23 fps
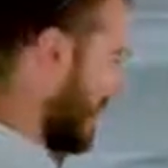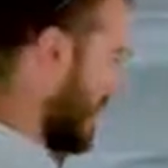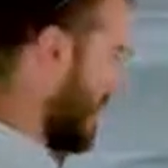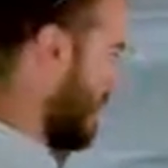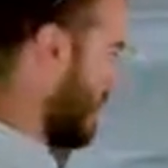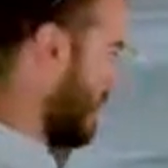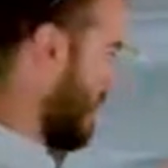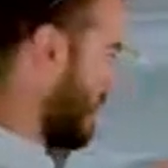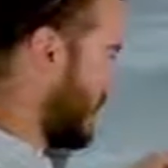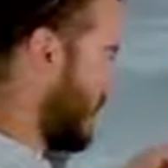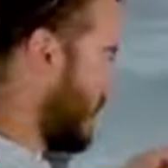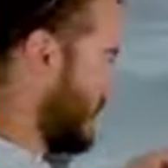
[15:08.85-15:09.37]

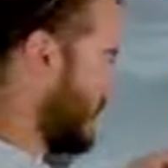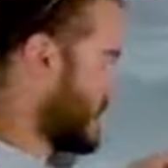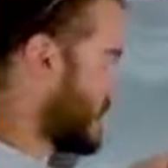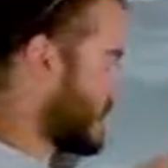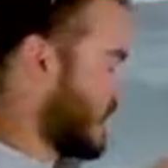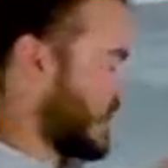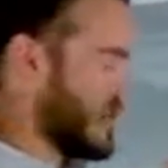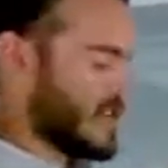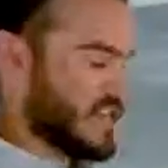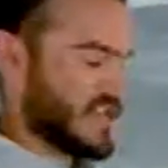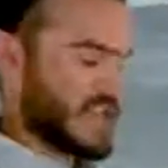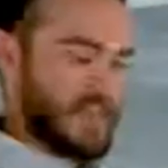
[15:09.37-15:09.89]
I put a
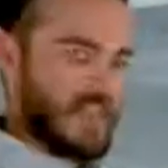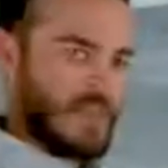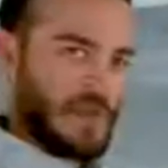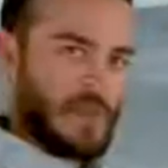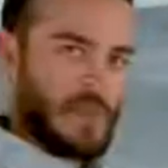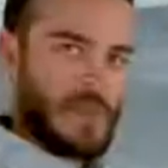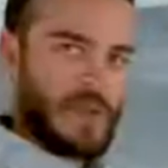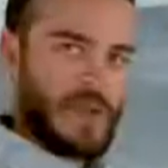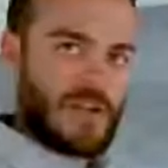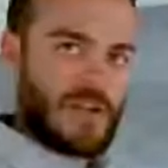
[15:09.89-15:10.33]
switch in the